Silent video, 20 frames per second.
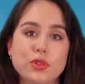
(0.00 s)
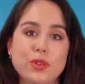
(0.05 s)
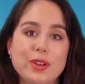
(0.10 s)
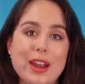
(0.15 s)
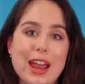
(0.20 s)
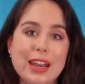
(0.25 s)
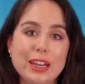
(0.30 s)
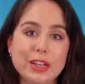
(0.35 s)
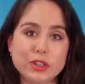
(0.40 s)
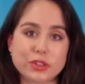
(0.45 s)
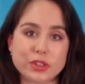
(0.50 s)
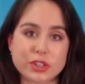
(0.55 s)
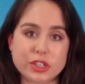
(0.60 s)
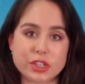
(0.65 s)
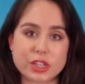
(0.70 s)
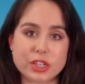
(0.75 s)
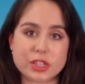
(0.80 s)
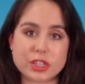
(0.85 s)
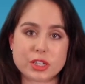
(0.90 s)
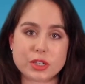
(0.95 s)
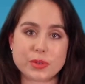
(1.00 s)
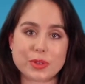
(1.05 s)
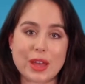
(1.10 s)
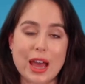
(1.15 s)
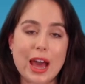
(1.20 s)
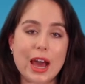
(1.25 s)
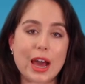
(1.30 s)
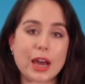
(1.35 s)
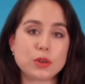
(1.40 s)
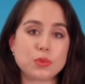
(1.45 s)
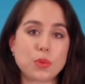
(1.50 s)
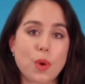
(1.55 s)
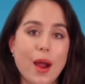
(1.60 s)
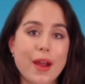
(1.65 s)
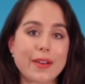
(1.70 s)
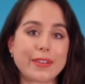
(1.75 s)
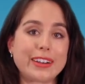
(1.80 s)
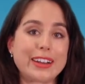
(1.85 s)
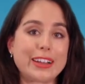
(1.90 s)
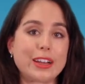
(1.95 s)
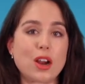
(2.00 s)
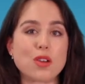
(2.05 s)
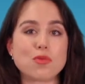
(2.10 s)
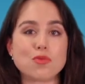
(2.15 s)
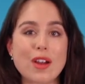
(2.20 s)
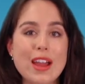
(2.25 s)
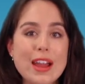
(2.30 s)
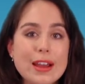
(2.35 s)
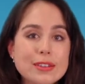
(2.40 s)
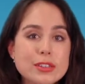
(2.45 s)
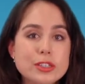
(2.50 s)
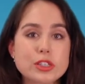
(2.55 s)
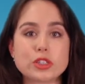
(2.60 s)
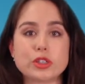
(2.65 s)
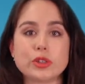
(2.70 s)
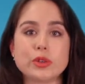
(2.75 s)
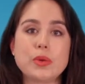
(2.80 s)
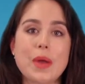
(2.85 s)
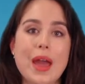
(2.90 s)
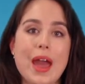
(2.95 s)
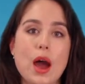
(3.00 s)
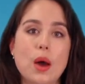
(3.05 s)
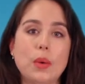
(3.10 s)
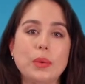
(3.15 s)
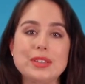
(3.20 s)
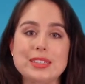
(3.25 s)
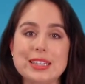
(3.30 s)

an electrician to do the hardwiring around 2 hours